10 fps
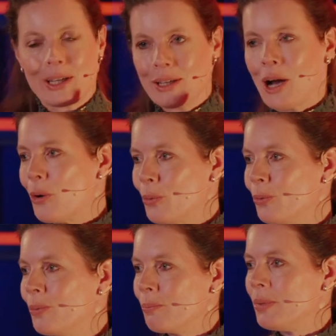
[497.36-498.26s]
like
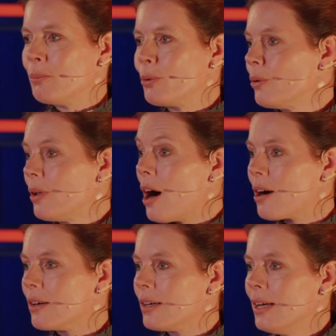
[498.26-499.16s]
how people
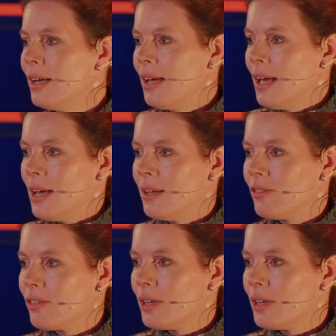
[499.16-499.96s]
are, and.